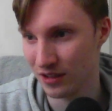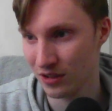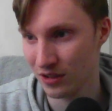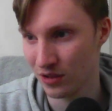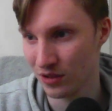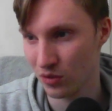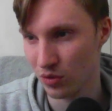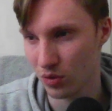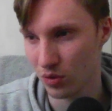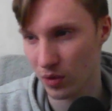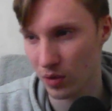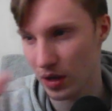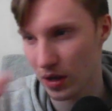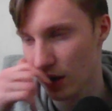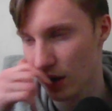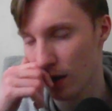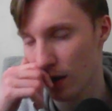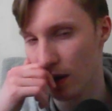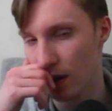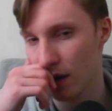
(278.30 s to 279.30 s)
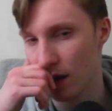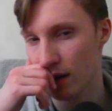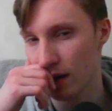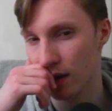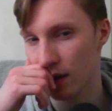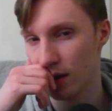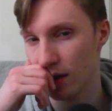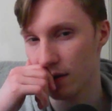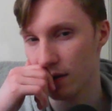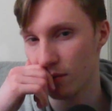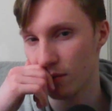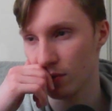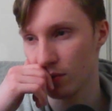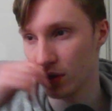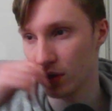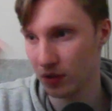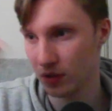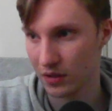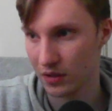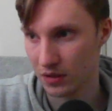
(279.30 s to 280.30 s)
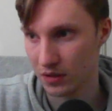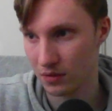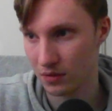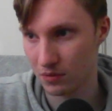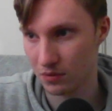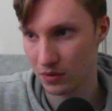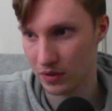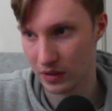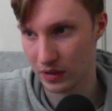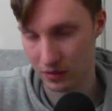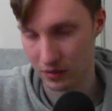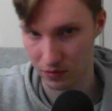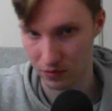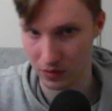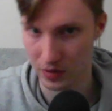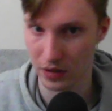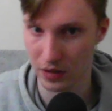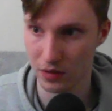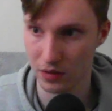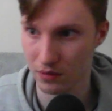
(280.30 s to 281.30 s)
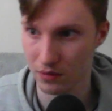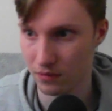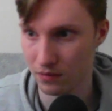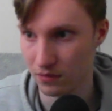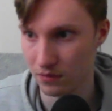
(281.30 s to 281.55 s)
So, we're going to start out with an introduction.